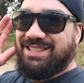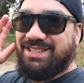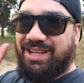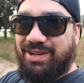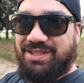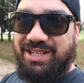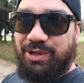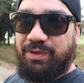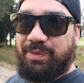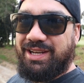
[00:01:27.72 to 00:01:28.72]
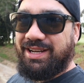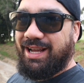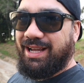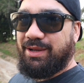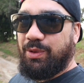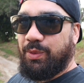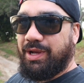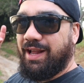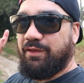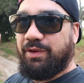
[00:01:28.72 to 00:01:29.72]
So stick with me today. We're
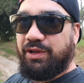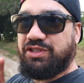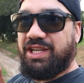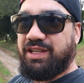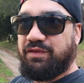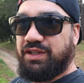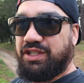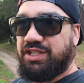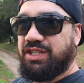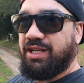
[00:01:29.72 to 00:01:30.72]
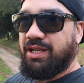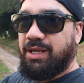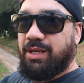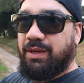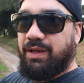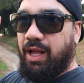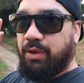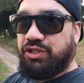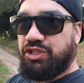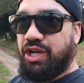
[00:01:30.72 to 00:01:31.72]
gonna have a little cheeky fish. I'm
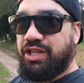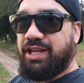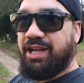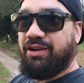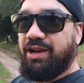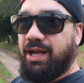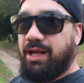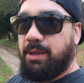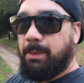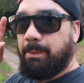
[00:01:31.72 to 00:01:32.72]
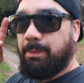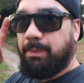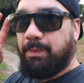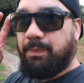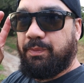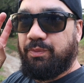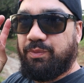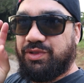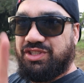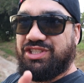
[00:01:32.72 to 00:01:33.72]
gonna show you the area.
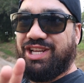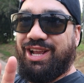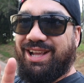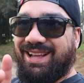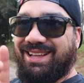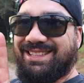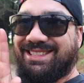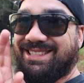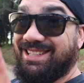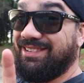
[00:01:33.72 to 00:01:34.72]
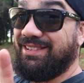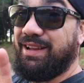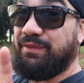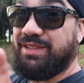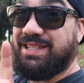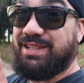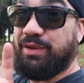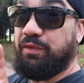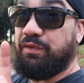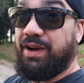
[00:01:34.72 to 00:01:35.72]
Just stick around for this
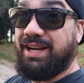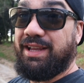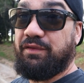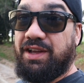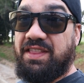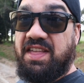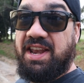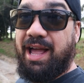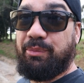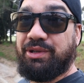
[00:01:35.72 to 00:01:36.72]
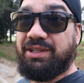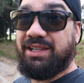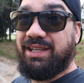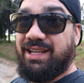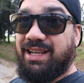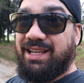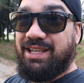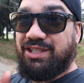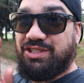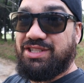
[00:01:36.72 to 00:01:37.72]
little funny event that happened
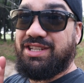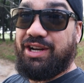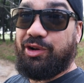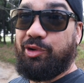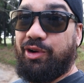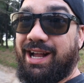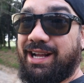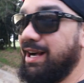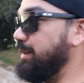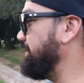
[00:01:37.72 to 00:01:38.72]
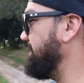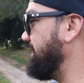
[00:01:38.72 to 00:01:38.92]
because you're gonna crack up.